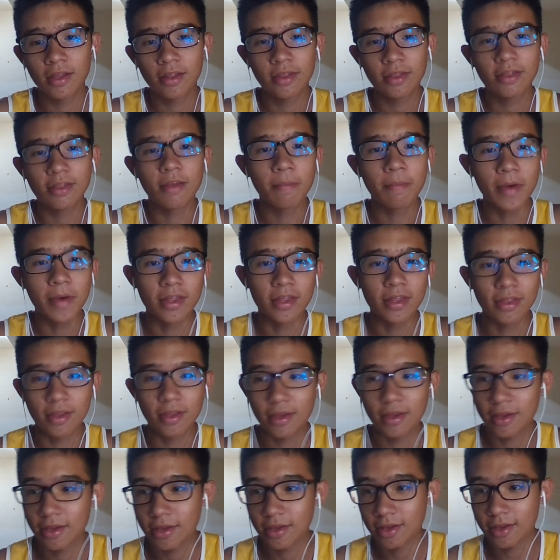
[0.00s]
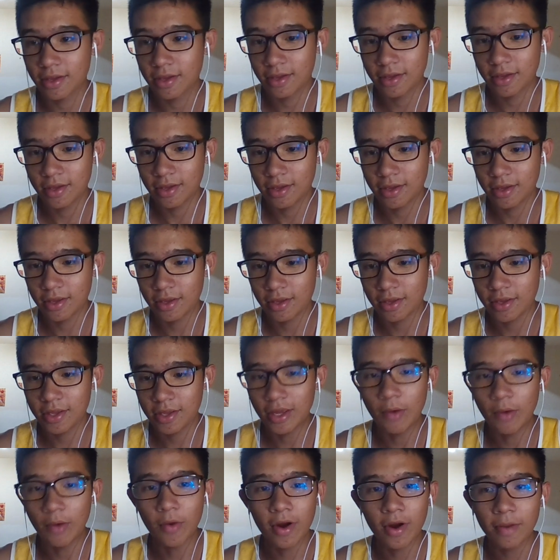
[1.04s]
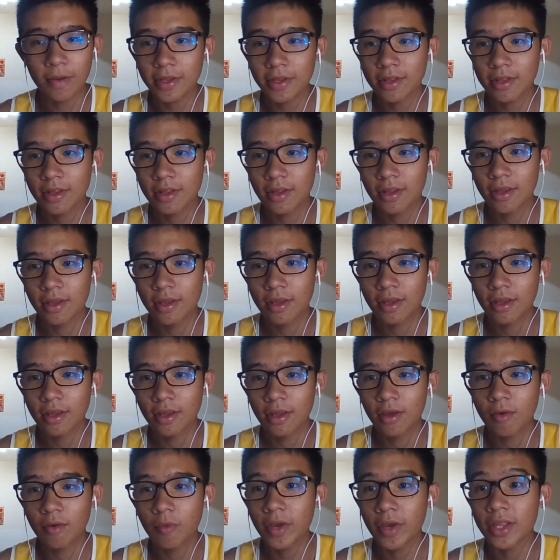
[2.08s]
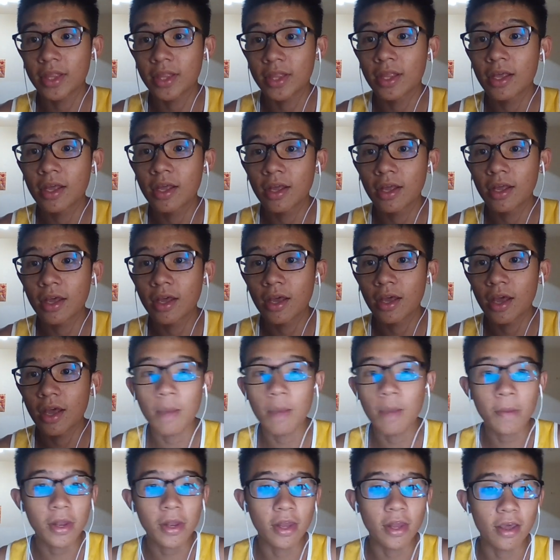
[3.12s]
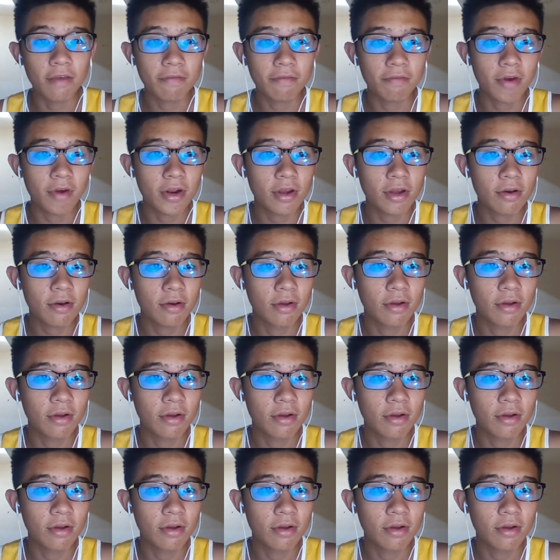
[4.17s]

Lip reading: the bed. Get what I mean? Wait, am I live right now?